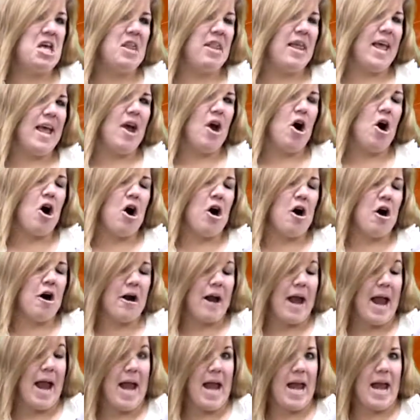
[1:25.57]
They
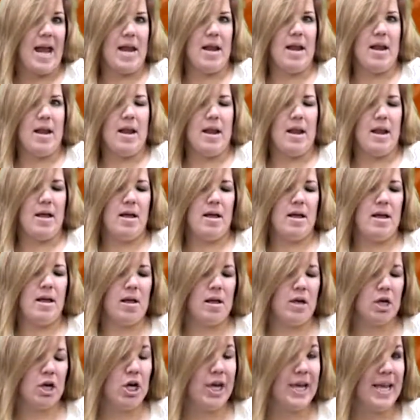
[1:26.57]
are a
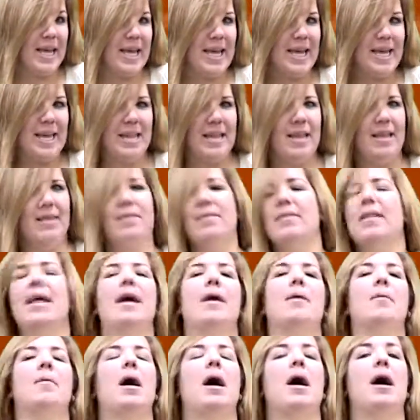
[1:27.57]
cookie
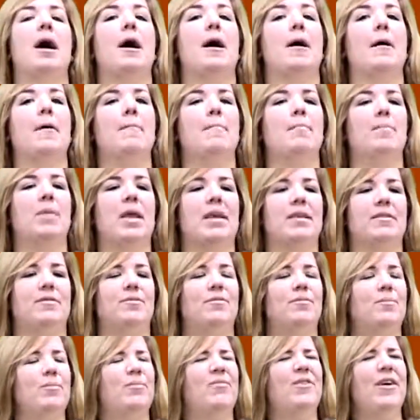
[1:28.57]
that is
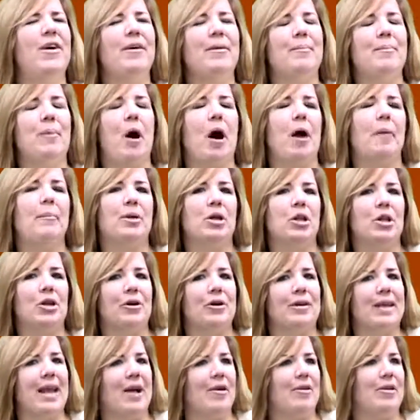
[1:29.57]
very
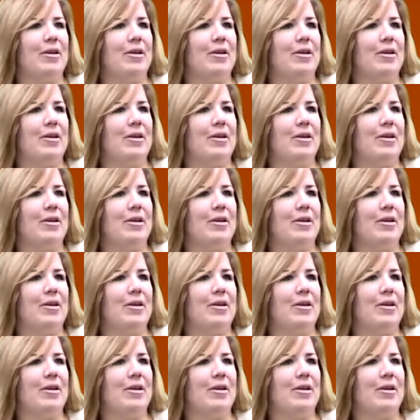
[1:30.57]
popular